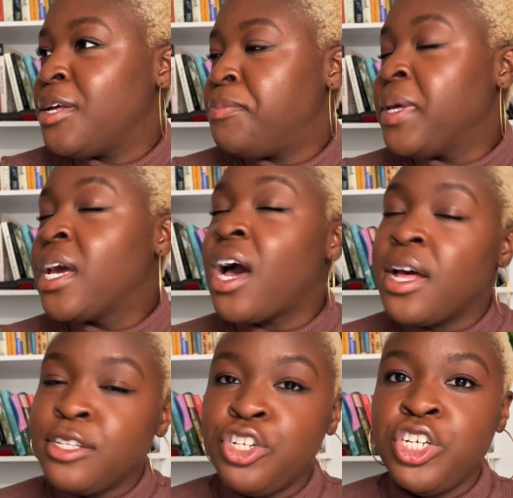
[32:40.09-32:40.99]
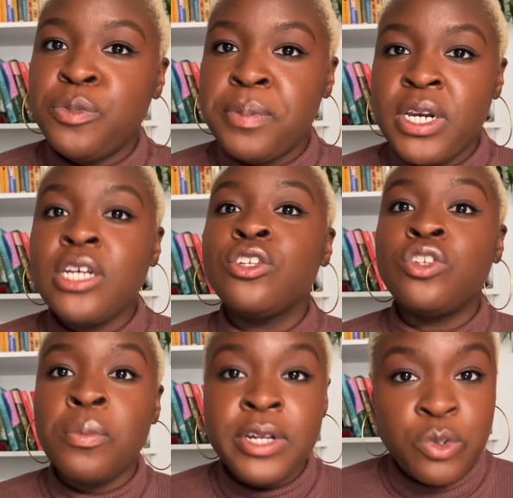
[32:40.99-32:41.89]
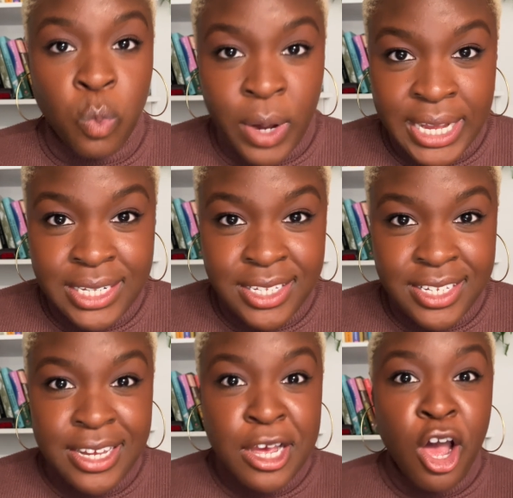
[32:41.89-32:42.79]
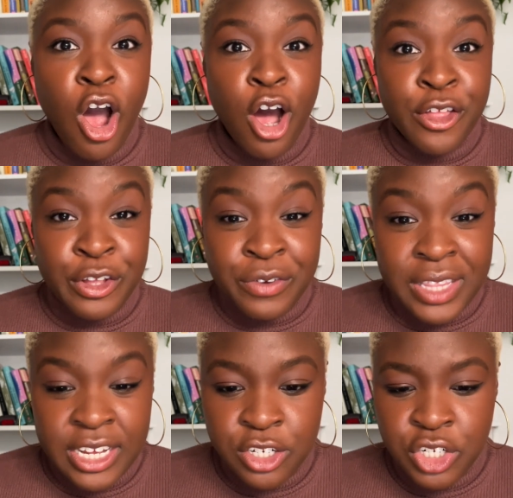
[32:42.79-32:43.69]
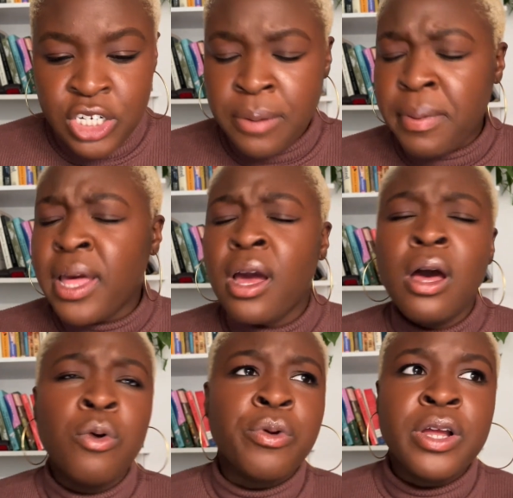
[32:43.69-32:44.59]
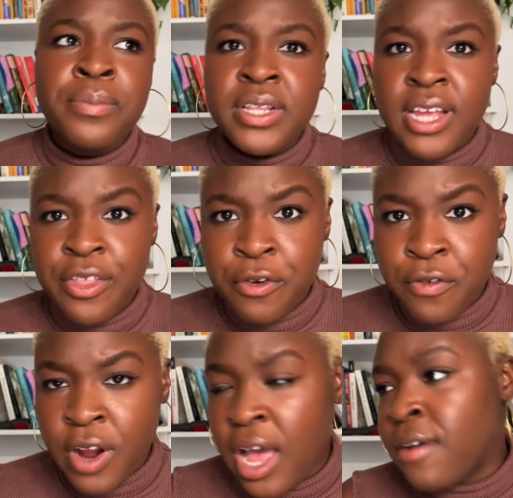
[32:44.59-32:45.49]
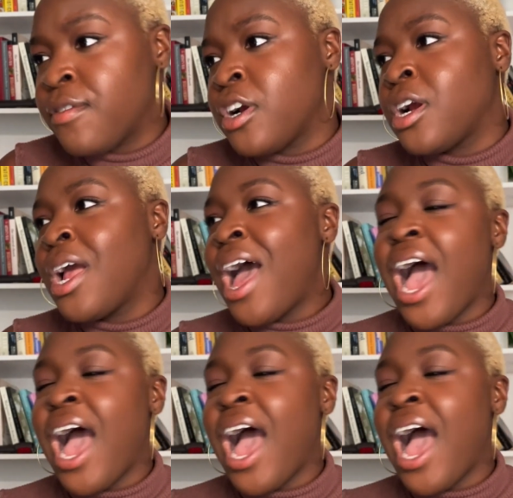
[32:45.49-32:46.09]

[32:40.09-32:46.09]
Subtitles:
because she's putting so much weight on their relationship, like, oh, we're gonna be together forever.